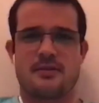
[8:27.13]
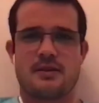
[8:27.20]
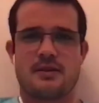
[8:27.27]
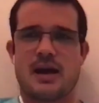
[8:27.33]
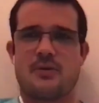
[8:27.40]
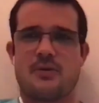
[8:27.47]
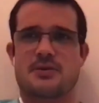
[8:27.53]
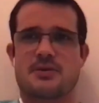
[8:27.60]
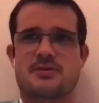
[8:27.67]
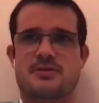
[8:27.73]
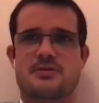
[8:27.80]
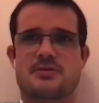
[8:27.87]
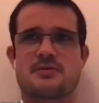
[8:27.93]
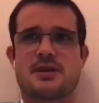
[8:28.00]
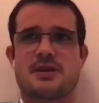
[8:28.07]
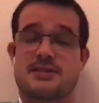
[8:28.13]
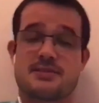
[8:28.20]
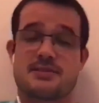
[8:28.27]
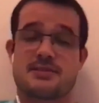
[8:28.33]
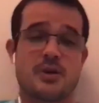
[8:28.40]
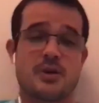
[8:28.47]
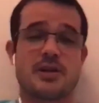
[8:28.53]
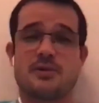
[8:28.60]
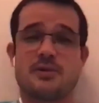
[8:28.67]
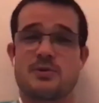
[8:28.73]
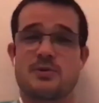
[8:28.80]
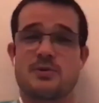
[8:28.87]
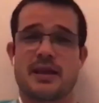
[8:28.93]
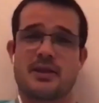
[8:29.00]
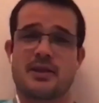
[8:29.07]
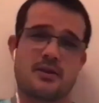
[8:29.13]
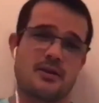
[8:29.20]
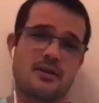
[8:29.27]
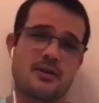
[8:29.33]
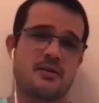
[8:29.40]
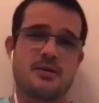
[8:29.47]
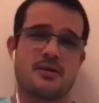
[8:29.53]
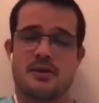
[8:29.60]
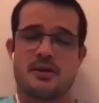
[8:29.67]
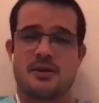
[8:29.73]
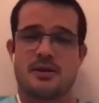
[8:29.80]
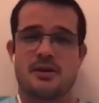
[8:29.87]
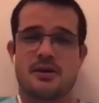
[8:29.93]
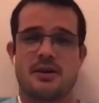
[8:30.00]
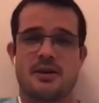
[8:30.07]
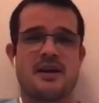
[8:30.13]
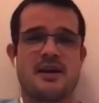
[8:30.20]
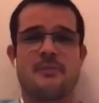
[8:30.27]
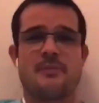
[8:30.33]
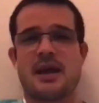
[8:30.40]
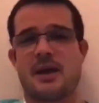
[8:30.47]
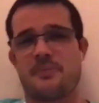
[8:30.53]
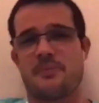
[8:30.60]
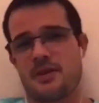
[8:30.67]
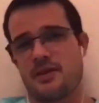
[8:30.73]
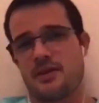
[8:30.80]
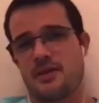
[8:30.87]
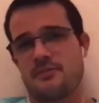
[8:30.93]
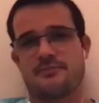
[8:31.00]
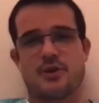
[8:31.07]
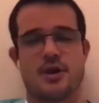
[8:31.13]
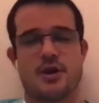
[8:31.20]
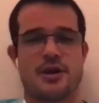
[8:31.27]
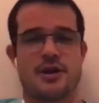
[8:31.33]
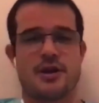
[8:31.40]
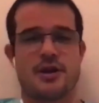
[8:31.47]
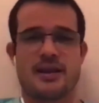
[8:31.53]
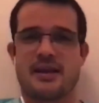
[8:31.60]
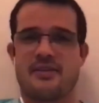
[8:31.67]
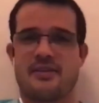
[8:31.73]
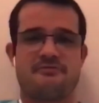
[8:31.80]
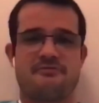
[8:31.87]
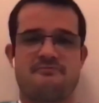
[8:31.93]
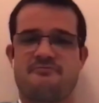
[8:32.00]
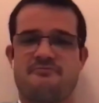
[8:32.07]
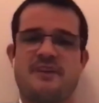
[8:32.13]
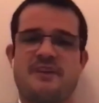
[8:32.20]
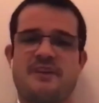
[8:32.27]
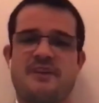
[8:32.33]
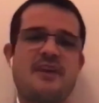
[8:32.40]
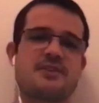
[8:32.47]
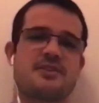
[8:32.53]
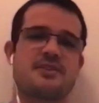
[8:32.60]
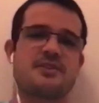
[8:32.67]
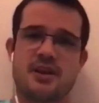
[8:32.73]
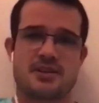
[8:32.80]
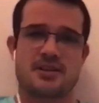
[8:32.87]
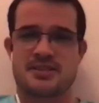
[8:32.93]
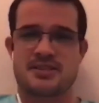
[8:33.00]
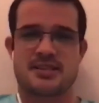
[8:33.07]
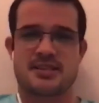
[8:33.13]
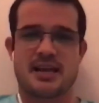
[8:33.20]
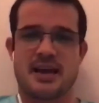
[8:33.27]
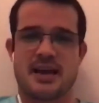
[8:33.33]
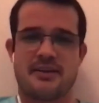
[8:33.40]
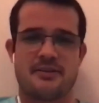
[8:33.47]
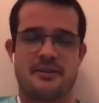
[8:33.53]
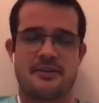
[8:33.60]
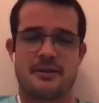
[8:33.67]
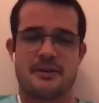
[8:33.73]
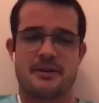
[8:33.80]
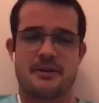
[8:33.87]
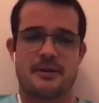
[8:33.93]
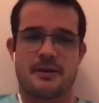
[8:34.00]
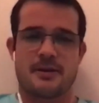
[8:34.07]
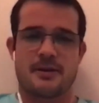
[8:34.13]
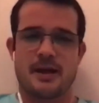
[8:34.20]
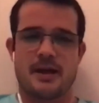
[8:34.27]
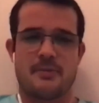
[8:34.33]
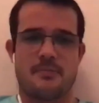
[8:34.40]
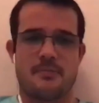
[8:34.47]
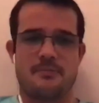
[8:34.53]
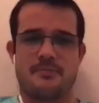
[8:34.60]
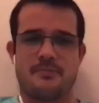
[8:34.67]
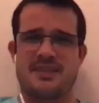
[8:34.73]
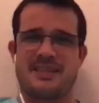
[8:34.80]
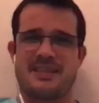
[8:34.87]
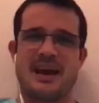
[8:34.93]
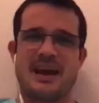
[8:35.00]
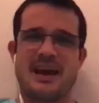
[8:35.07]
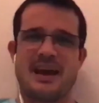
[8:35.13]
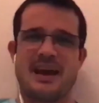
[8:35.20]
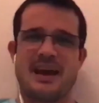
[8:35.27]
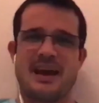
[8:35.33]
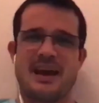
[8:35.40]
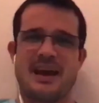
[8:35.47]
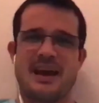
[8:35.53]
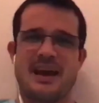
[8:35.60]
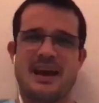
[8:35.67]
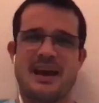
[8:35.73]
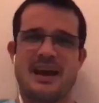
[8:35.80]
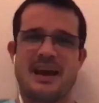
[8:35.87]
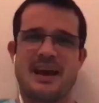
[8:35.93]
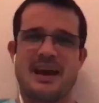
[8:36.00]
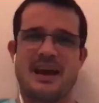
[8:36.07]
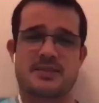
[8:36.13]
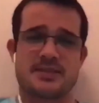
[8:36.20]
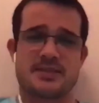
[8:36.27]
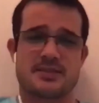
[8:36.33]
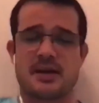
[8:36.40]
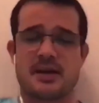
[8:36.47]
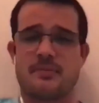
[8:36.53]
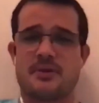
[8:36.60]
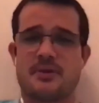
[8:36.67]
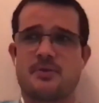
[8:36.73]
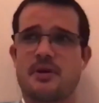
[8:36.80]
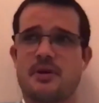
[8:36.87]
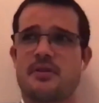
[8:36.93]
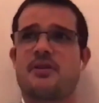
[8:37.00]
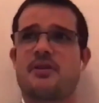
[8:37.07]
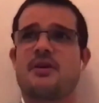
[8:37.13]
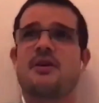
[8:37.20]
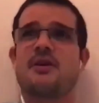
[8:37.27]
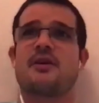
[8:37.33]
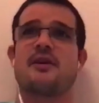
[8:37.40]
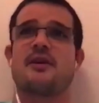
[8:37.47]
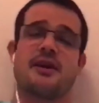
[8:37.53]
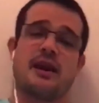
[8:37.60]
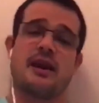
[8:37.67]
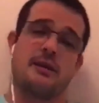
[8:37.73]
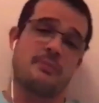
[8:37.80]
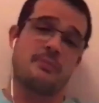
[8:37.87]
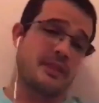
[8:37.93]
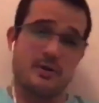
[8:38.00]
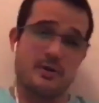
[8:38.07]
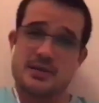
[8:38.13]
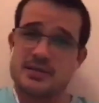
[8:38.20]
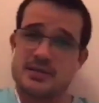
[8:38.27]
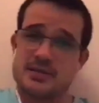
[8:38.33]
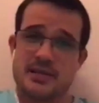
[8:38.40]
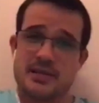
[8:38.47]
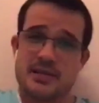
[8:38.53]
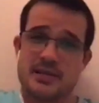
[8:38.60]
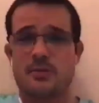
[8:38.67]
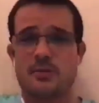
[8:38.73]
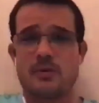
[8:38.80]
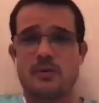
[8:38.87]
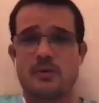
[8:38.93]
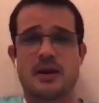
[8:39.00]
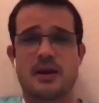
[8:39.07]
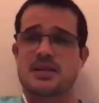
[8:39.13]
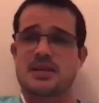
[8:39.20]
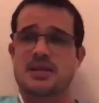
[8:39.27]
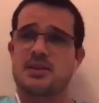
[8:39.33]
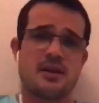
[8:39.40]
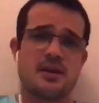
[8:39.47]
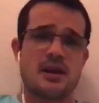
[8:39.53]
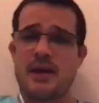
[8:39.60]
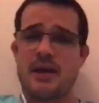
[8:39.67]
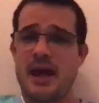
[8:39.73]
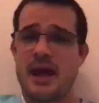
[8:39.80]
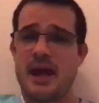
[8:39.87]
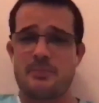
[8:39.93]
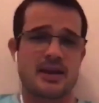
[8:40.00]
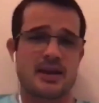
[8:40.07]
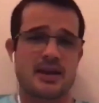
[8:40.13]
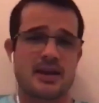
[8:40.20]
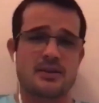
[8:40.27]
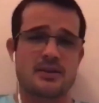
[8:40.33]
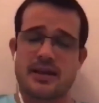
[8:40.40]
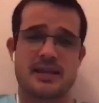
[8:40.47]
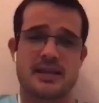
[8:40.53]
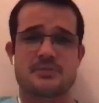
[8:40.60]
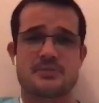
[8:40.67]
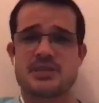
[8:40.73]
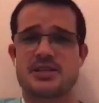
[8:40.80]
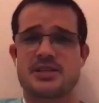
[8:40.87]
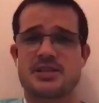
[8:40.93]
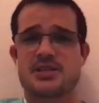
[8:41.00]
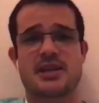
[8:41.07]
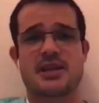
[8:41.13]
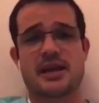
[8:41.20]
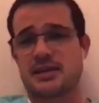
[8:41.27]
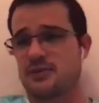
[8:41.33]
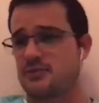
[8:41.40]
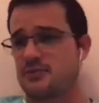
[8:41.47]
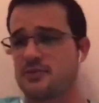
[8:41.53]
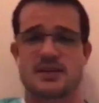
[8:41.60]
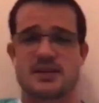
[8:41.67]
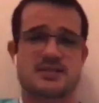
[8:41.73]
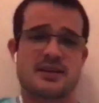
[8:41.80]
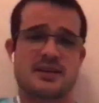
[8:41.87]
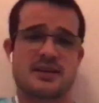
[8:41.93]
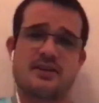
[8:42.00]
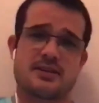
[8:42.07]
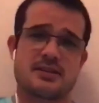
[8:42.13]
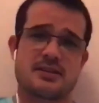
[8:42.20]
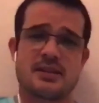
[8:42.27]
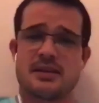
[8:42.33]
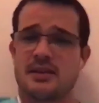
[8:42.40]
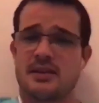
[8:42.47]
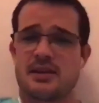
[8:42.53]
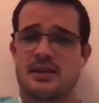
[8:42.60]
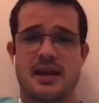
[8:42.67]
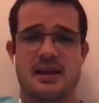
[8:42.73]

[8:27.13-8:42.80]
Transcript: joined in, I joined in was like, you know, if I'm happy earning another $500 on the side, that was such a bad mindset to come in with. But that was what I want. I was like, you know, I'm happy. I can keep teaching. I can do this.